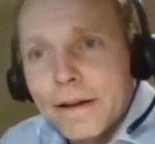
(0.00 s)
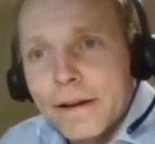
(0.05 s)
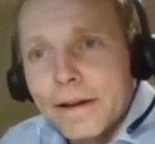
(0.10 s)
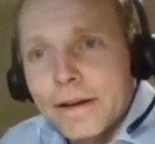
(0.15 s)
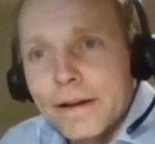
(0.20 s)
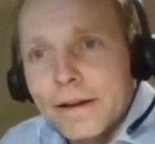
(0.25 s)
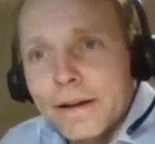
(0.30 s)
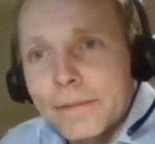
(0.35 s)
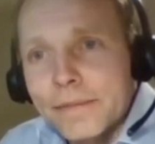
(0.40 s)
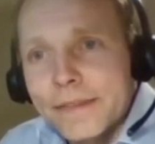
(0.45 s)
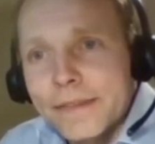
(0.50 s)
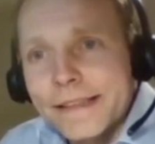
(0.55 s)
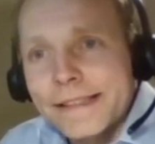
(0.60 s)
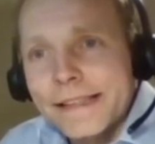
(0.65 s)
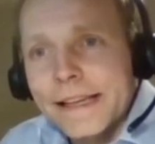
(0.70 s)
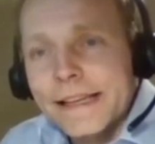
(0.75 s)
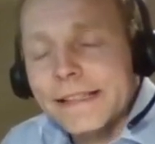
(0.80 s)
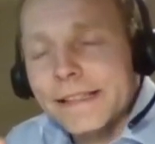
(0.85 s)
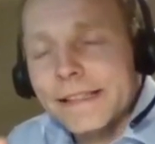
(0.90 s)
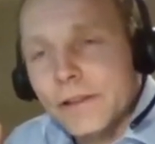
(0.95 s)

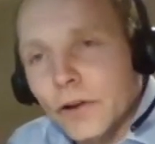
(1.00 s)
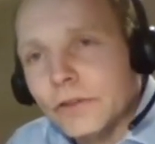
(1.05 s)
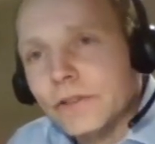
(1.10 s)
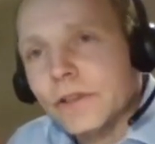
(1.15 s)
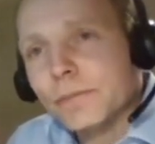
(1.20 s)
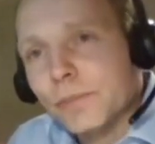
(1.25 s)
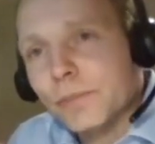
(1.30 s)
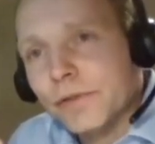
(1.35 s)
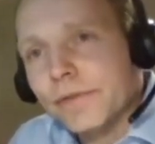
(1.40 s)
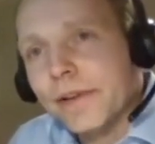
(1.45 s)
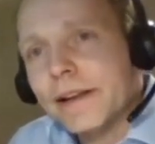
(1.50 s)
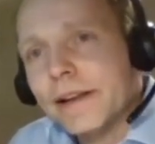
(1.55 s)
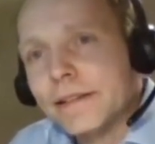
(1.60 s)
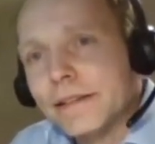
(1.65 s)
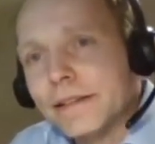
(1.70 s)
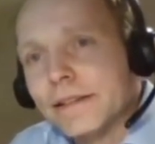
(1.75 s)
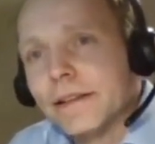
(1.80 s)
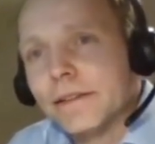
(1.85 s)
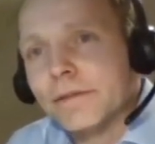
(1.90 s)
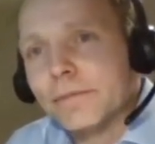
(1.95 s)
It's not a
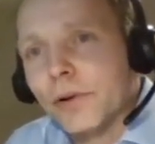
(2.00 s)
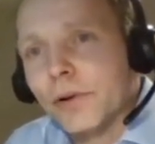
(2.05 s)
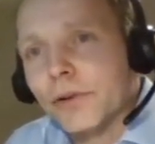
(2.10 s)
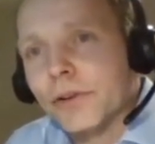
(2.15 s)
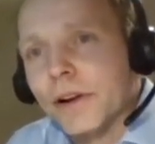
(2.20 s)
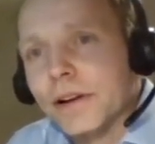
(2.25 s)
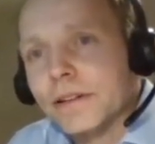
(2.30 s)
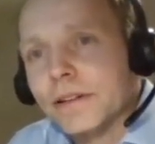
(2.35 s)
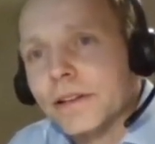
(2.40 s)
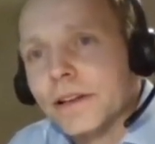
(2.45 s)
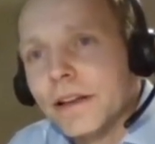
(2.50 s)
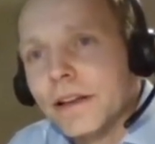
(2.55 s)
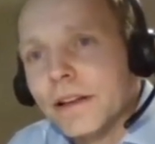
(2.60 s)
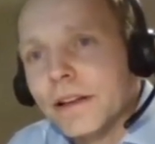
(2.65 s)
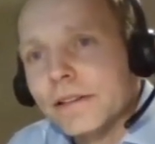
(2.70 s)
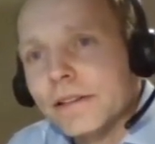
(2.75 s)
preventative product.